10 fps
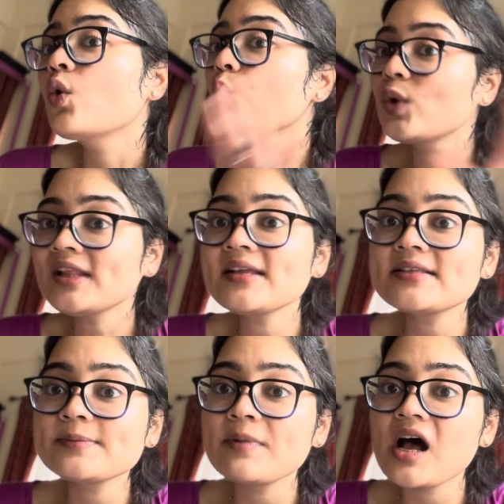with
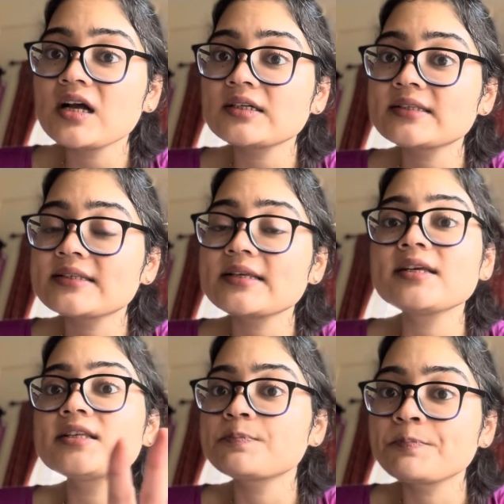its marks
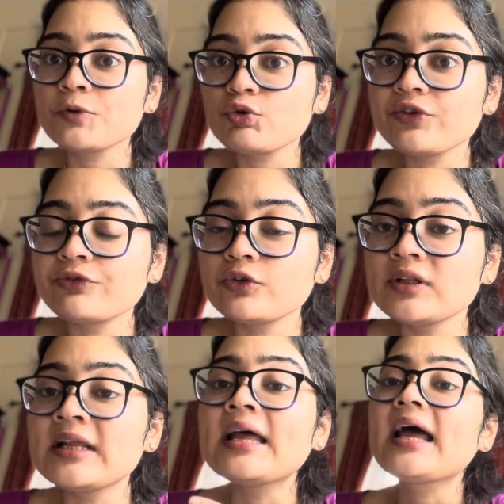is beautiful,